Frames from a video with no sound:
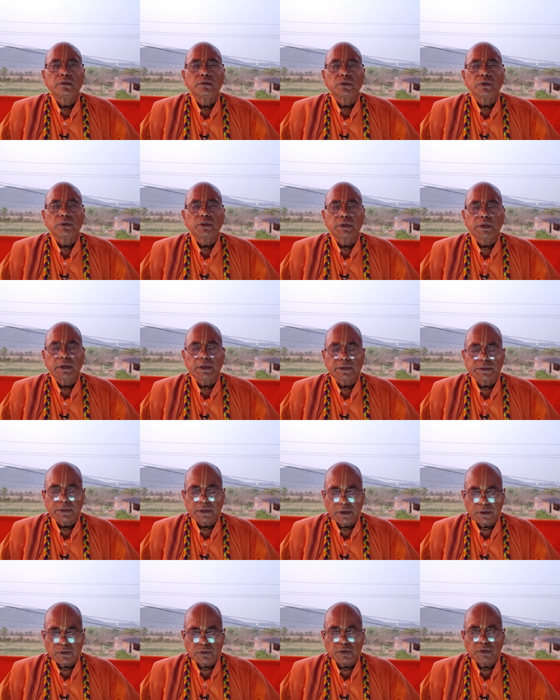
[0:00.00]
So these
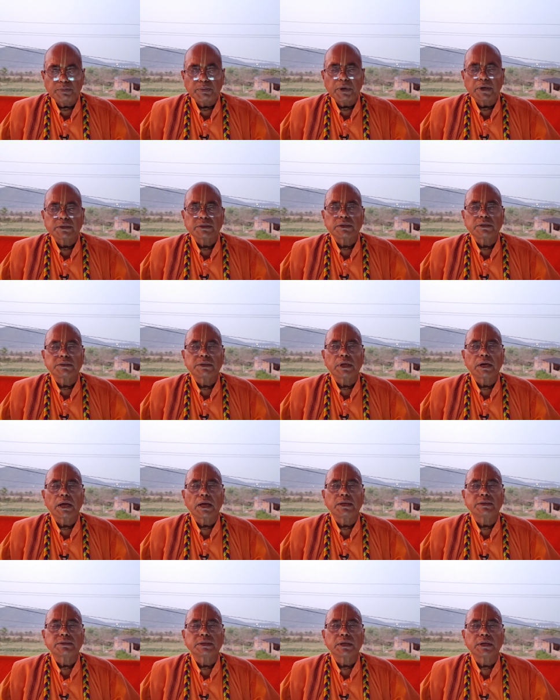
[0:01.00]
two persons are
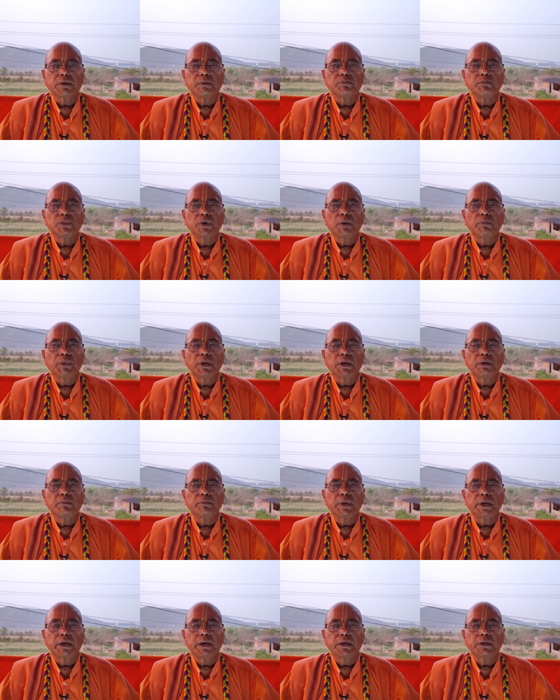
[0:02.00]
asking
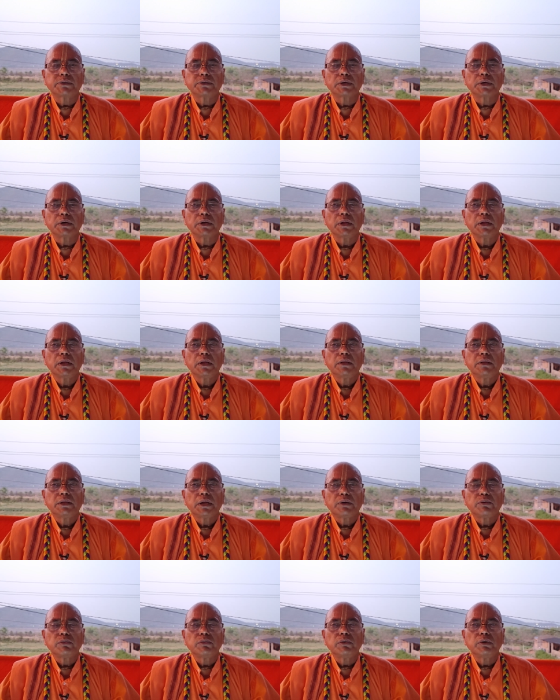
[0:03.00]
benediction
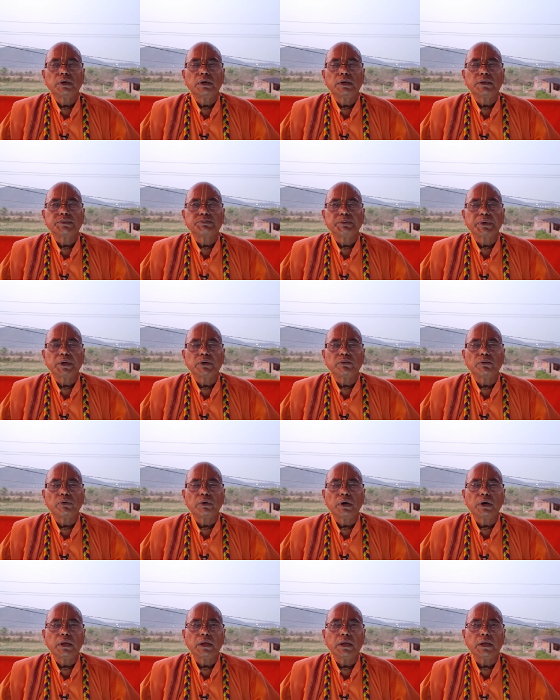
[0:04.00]
that we will speak
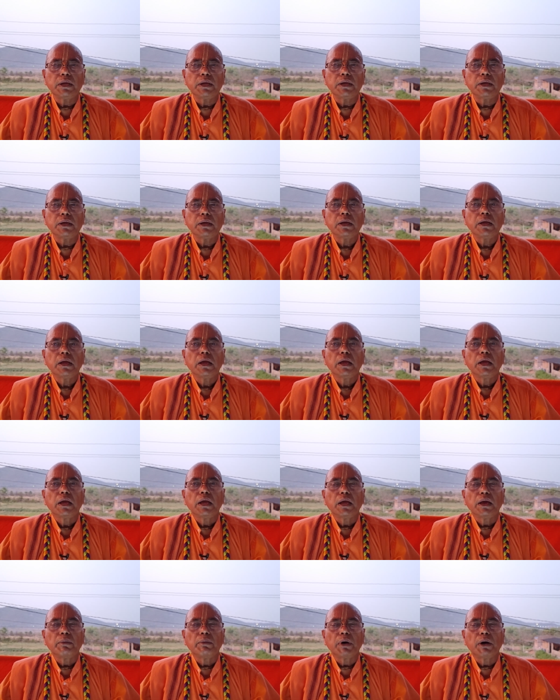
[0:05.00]
only
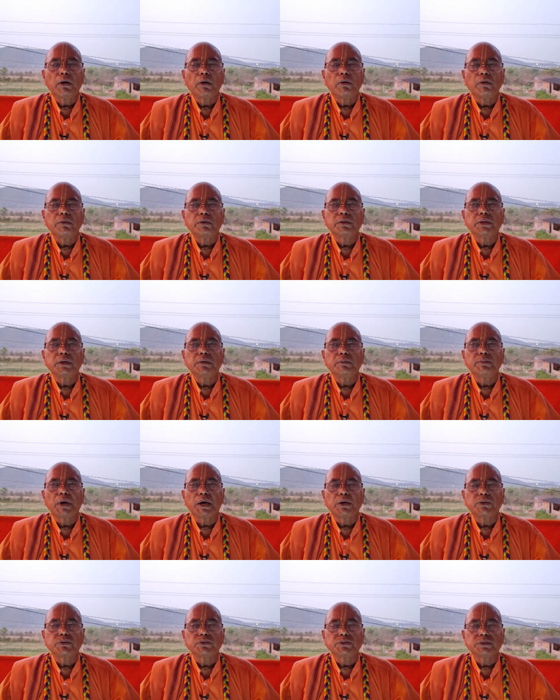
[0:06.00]
about the
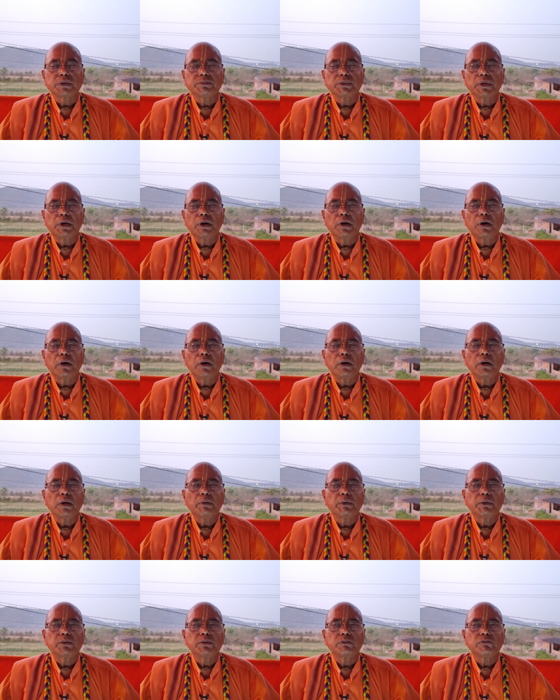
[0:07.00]
virtues of the Lord,
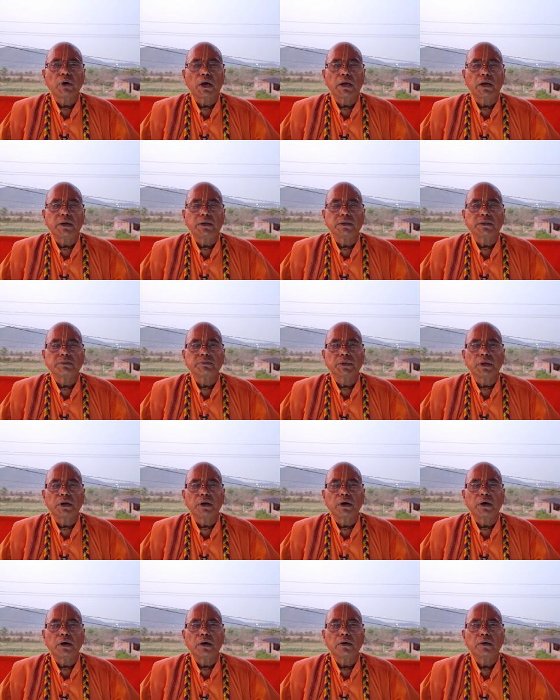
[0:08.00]
about the qualities of the
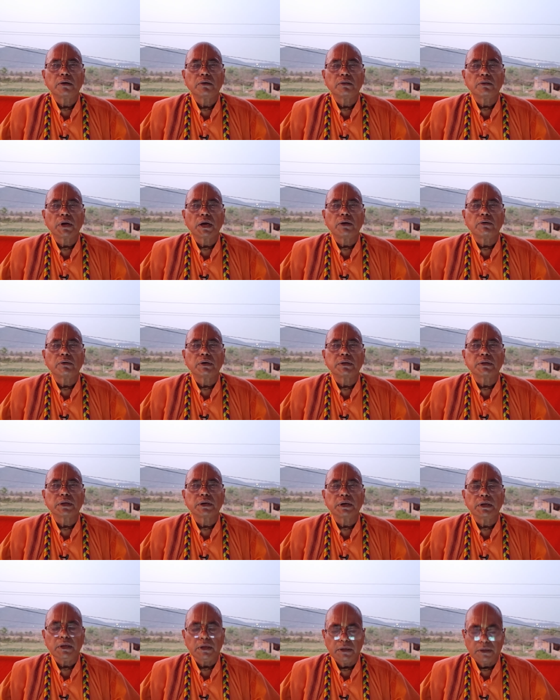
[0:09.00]
Lord, Gunanu
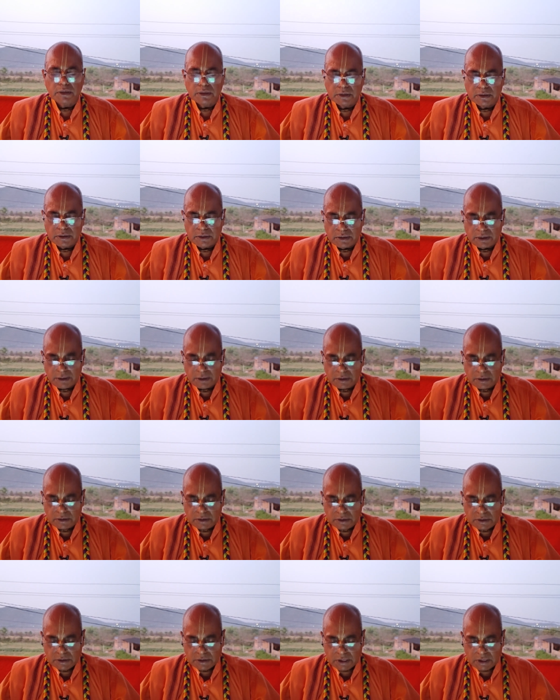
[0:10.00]
Kathane.
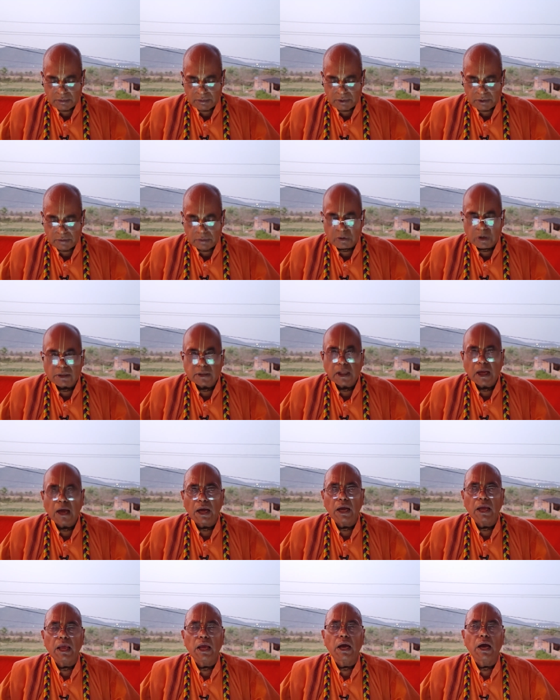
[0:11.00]
Sravanu
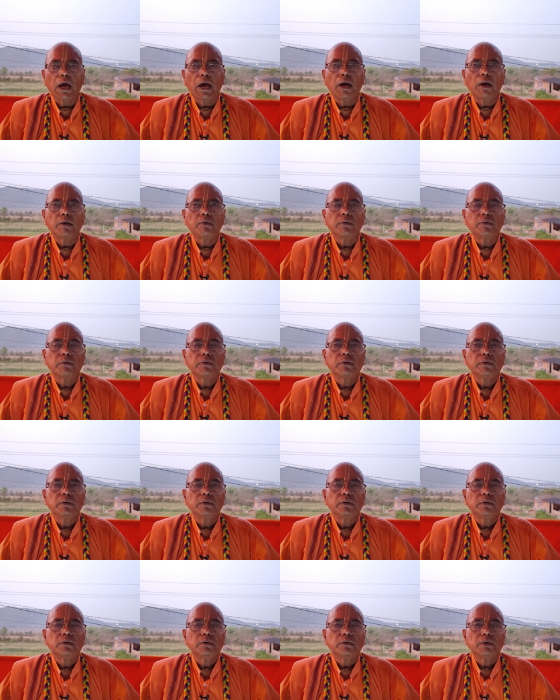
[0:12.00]
Kathaya,
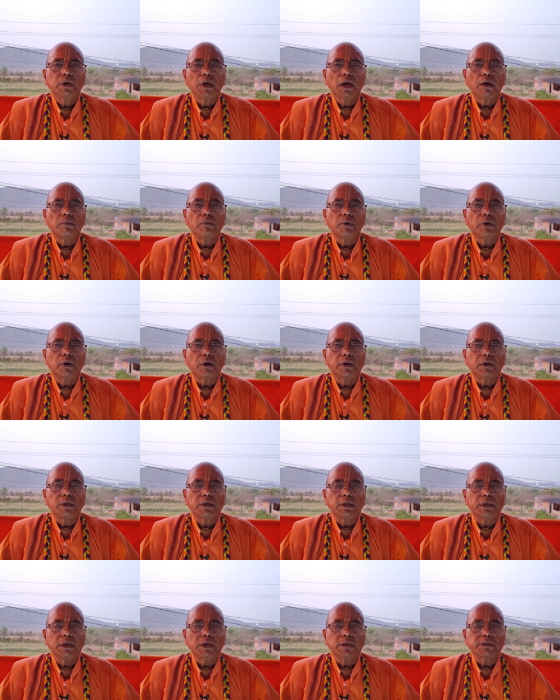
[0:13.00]
we have got
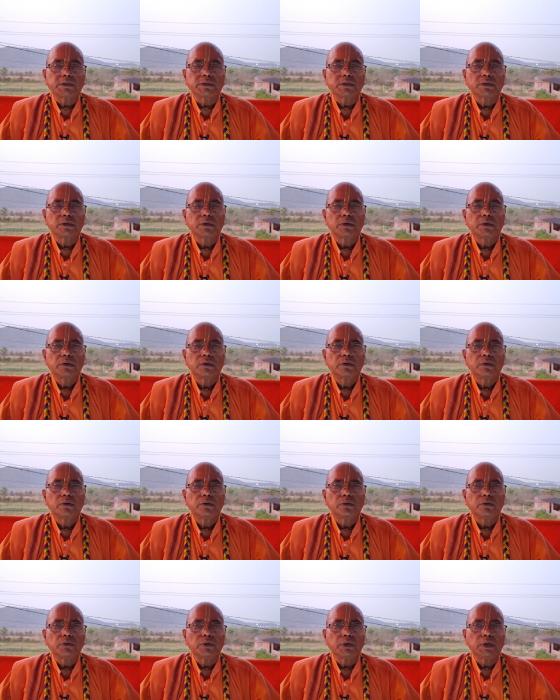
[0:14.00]
ears,
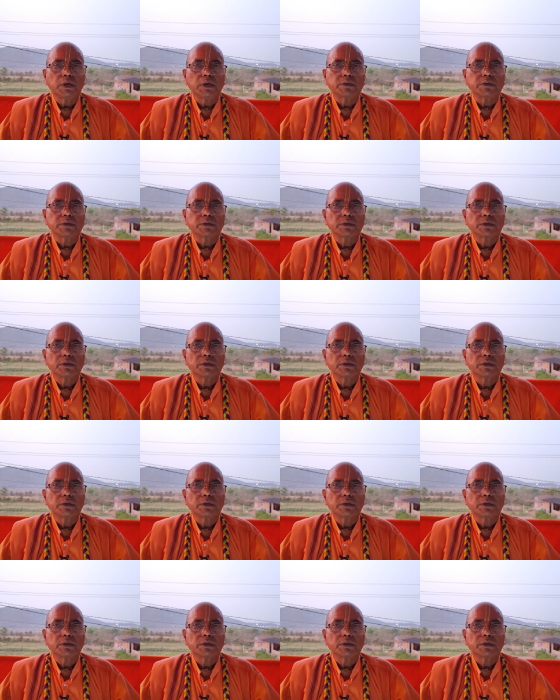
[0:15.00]
2 years.